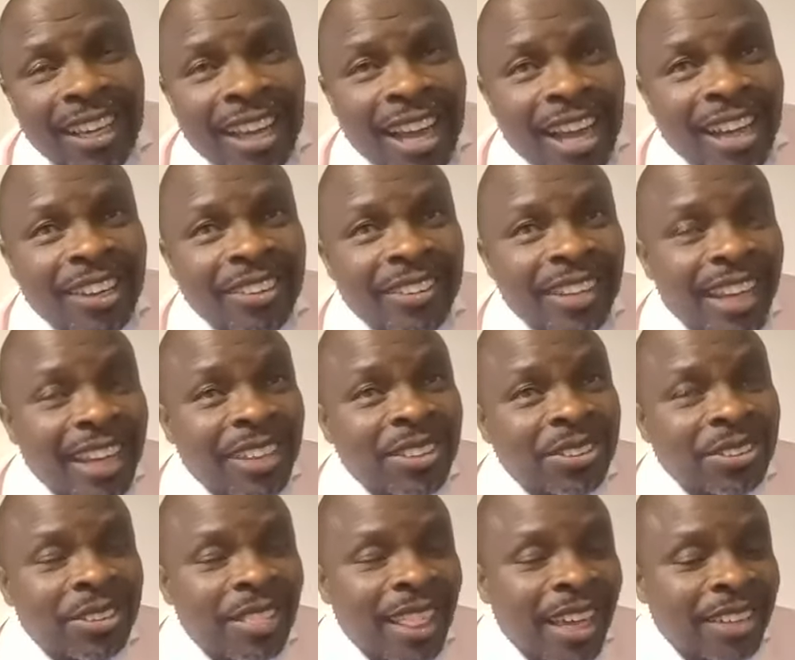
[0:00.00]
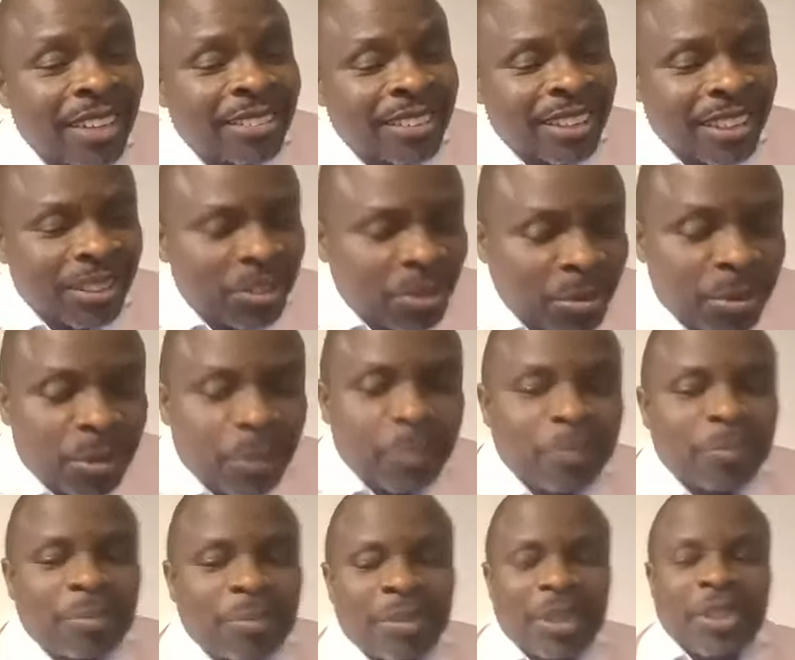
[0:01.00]
Hallelujah, in 2002.
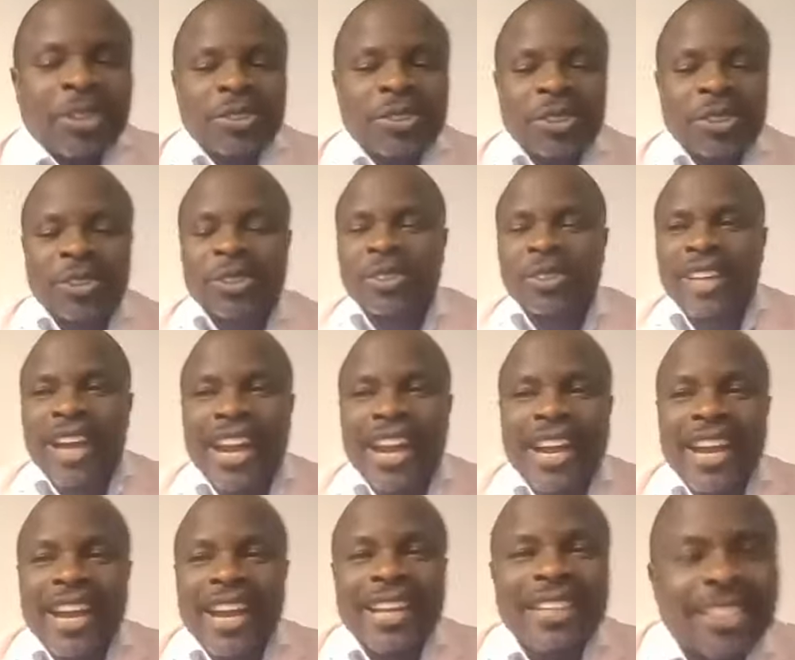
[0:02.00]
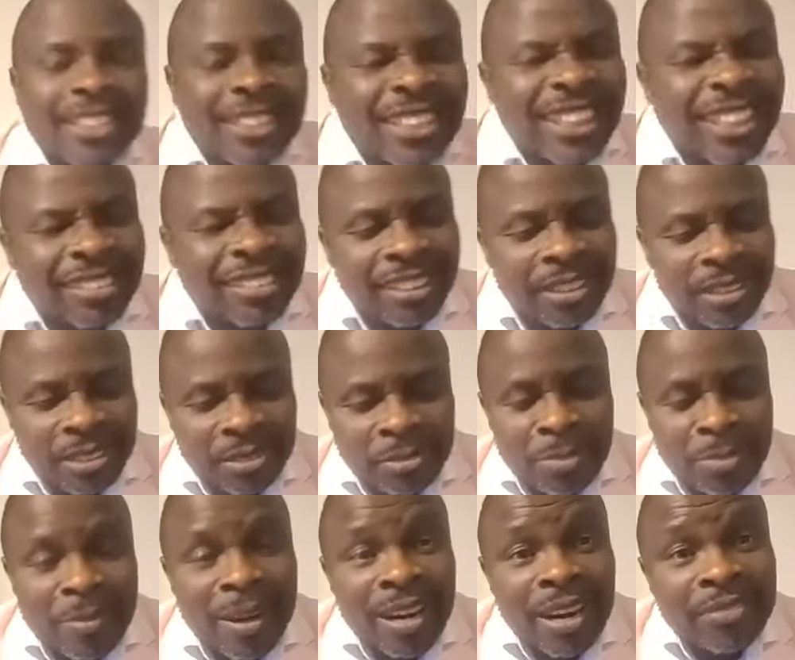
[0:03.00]
So tonight, she's a
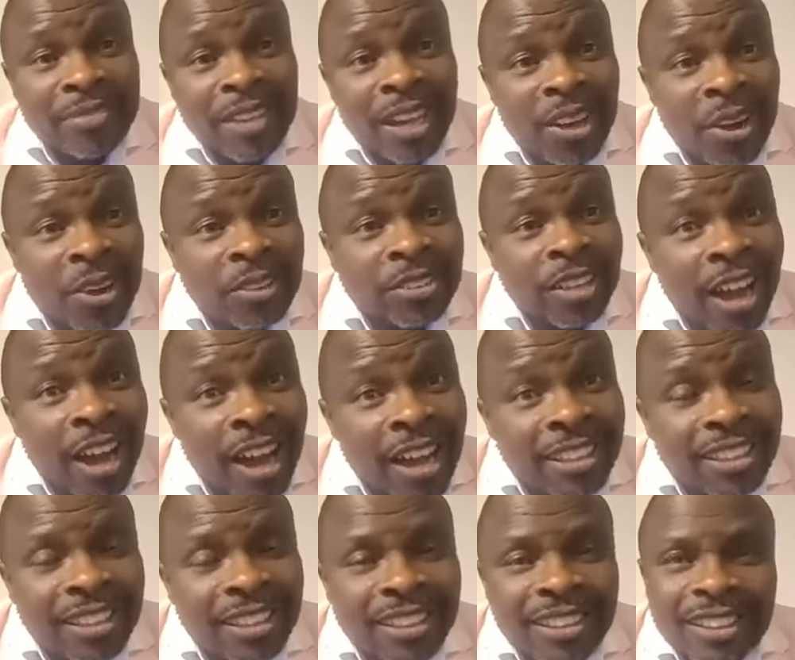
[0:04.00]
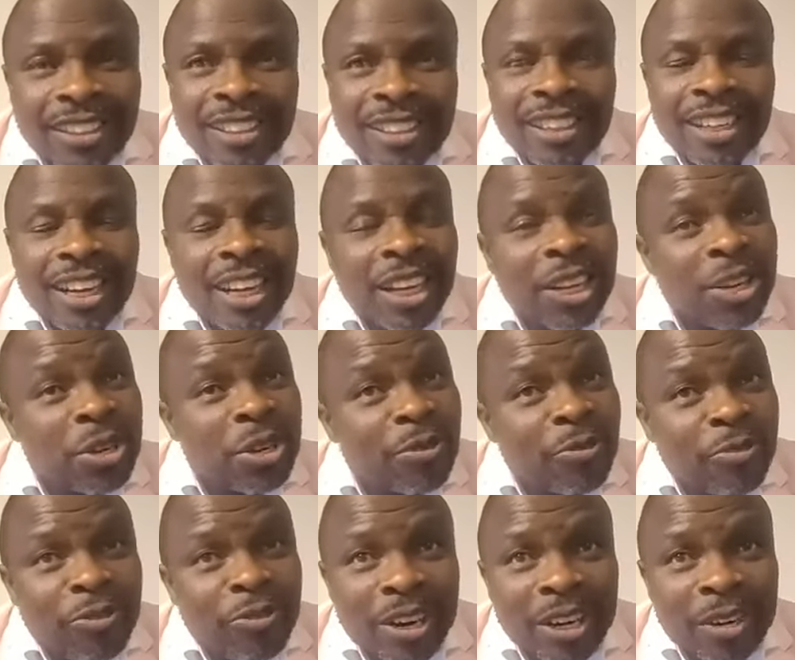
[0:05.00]
woman after God's heart, a good
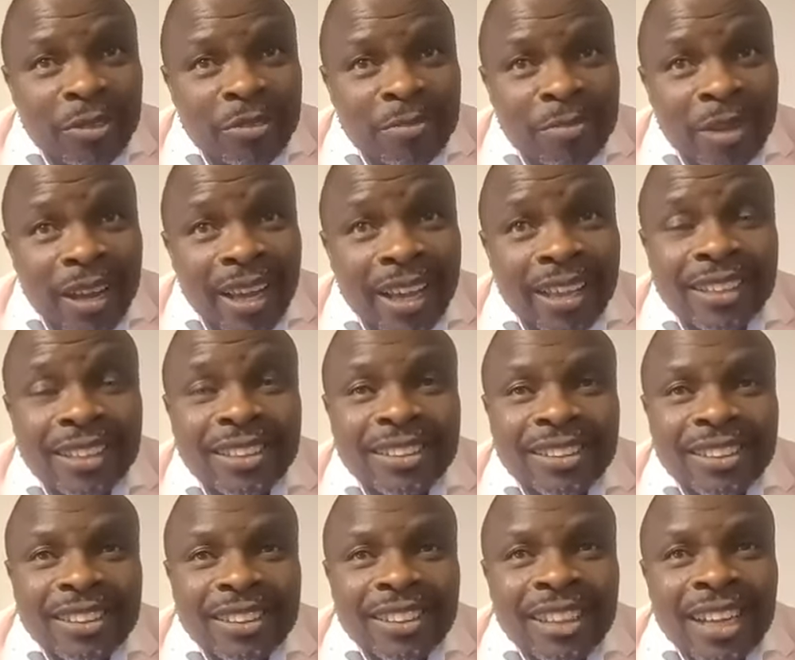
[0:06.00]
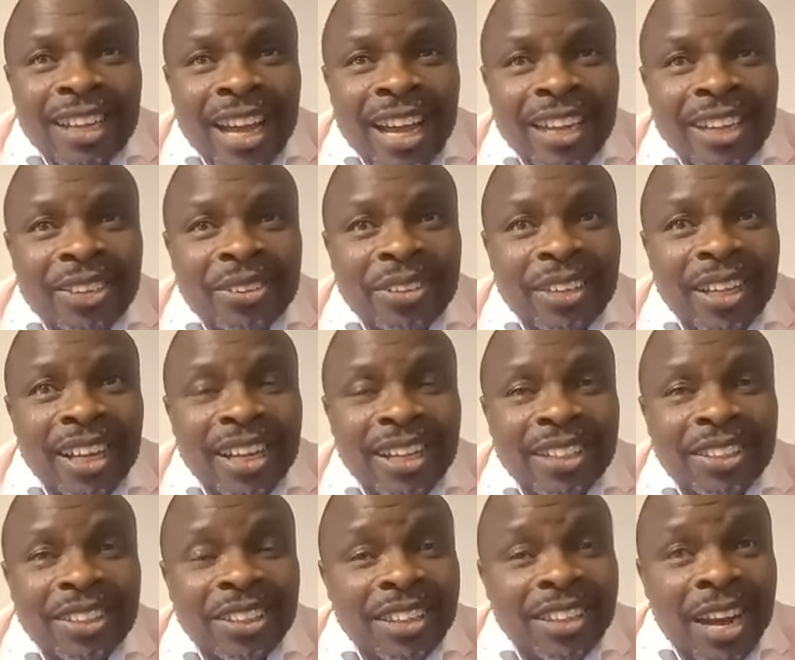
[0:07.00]
friend of mine. Hallelujah,
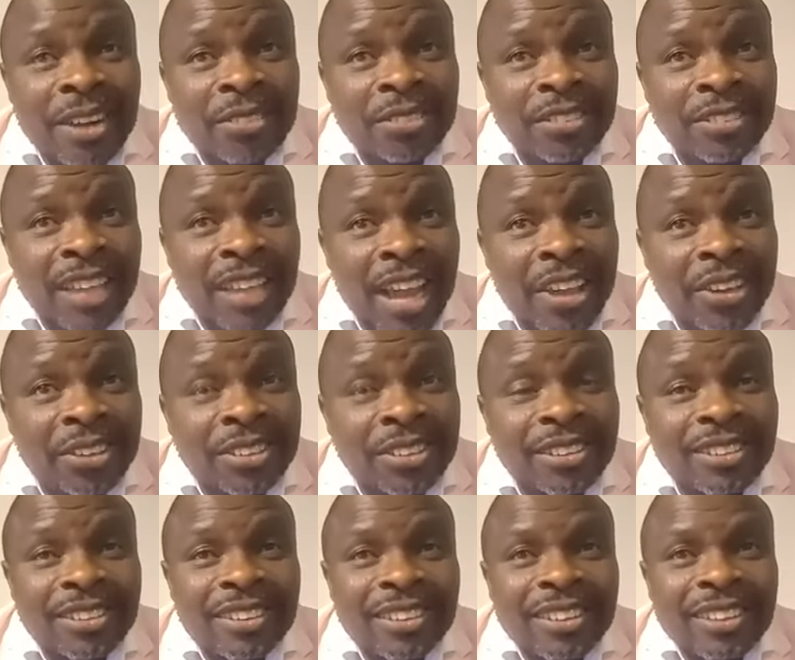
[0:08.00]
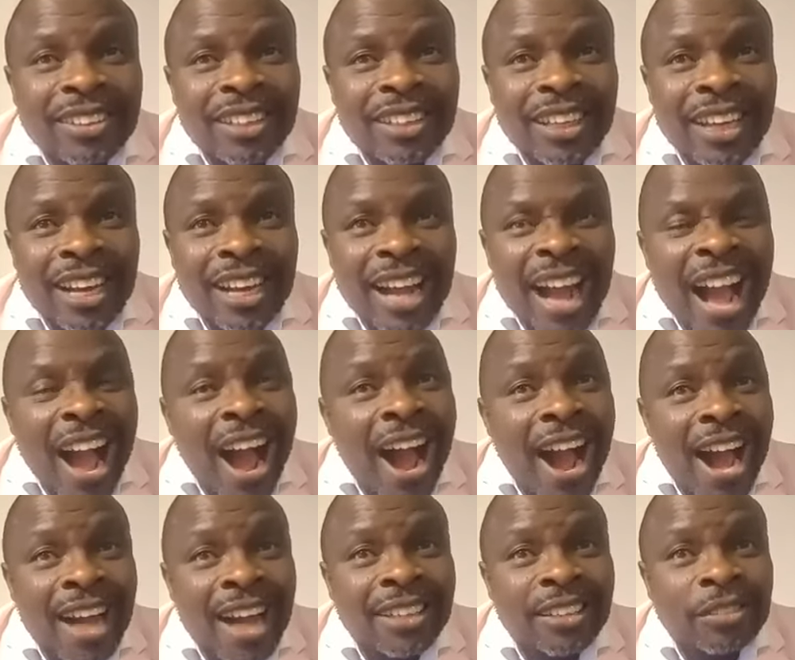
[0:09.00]
daughter of Zion. Uh, her
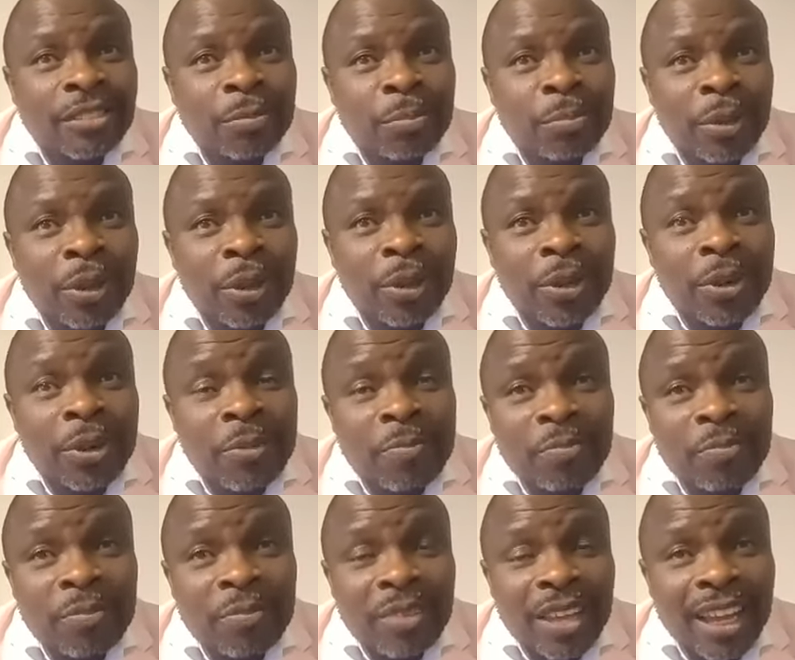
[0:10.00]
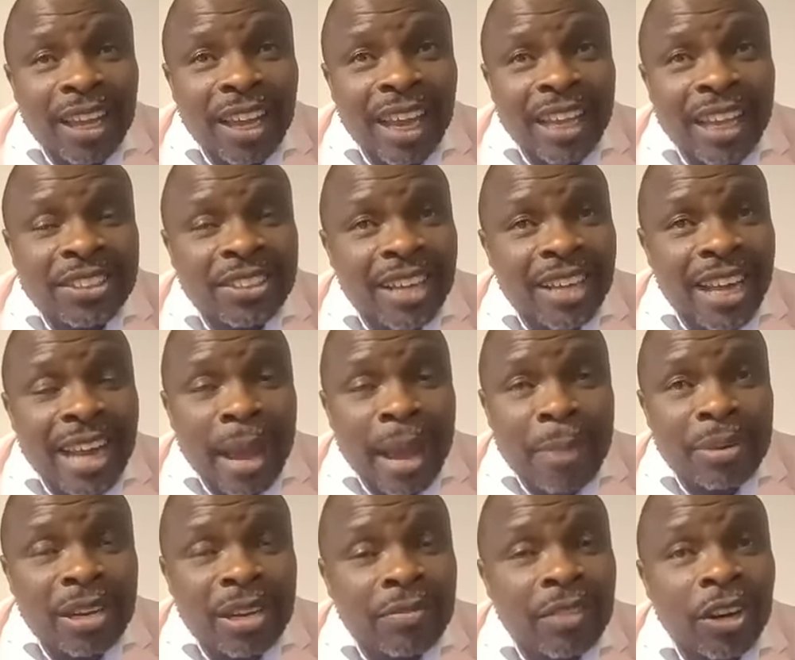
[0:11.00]
heart is pure. And tonight, I
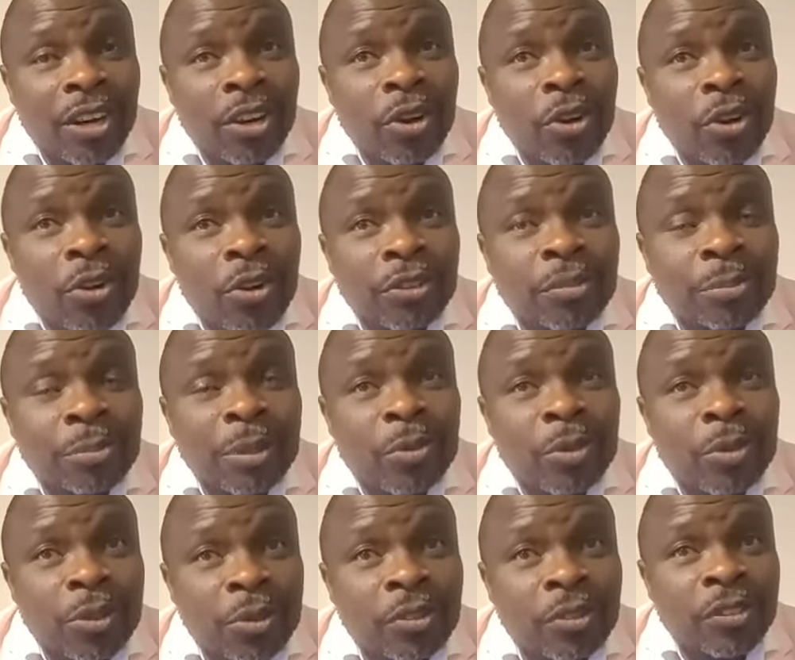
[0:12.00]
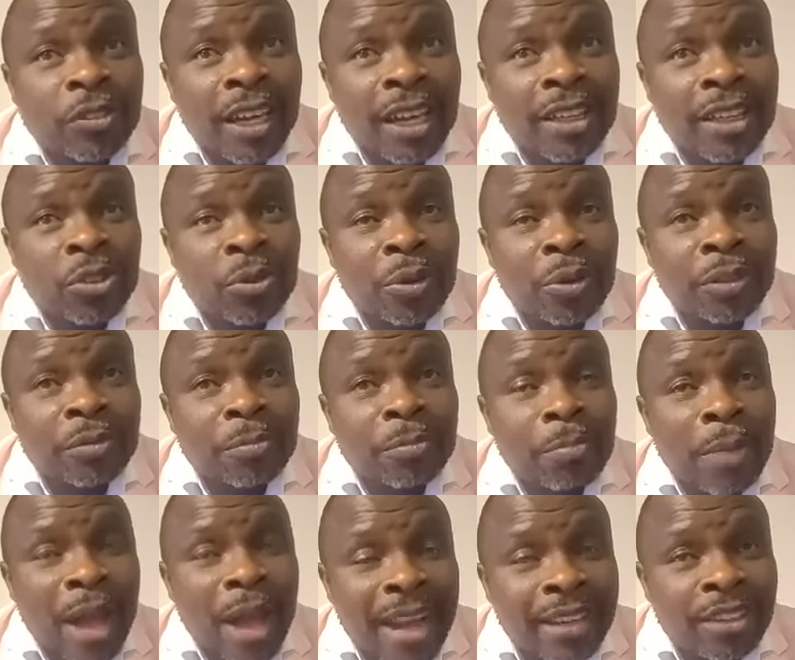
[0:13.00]
believe the Lord Holy Spirit will use her to
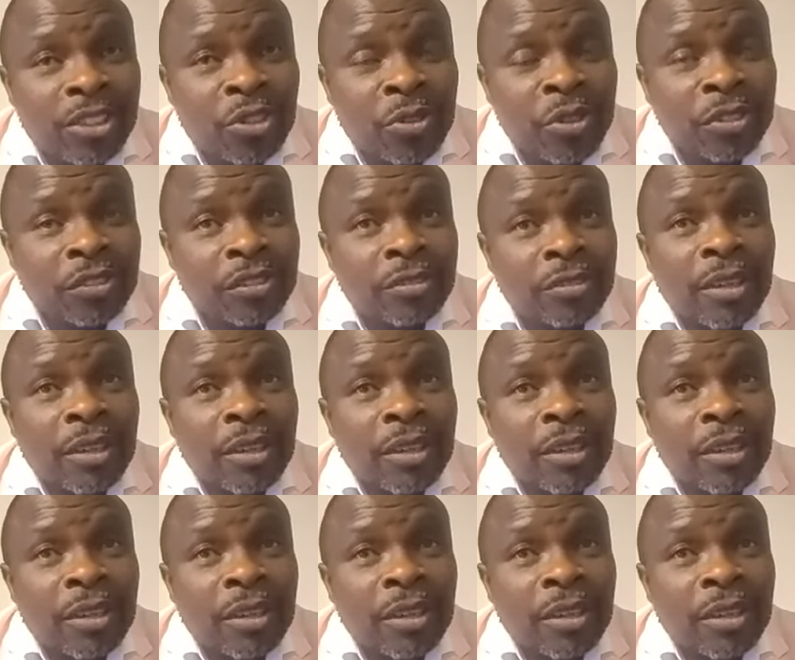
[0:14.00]
impact, to,